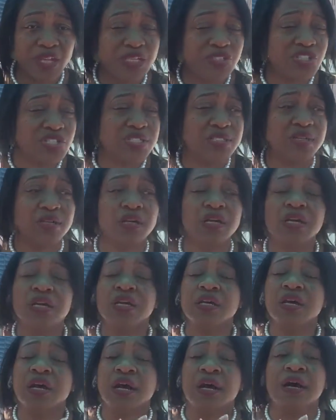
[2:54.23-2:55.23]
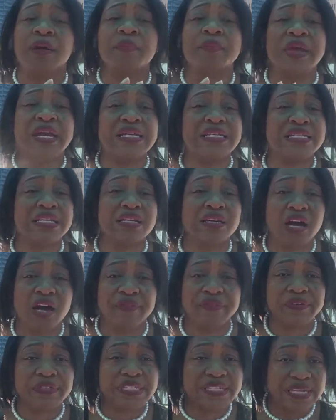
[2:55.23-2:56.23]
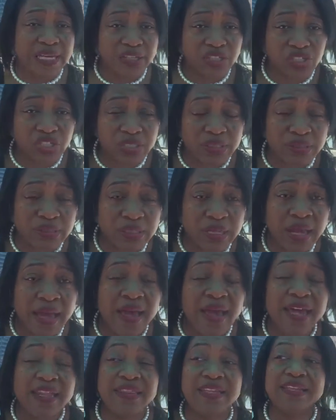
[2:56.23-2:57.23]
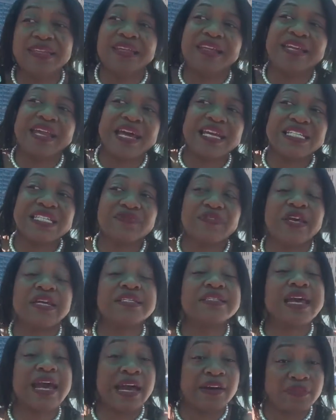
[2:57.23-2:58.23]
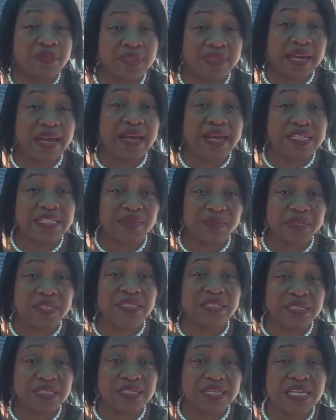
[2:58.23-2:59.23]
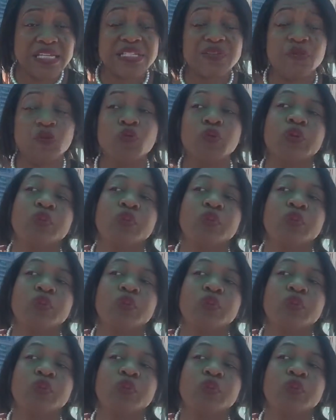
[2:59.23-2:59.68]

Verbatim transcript: It's just a um, basic conversation. And then the next phase after that has been successful,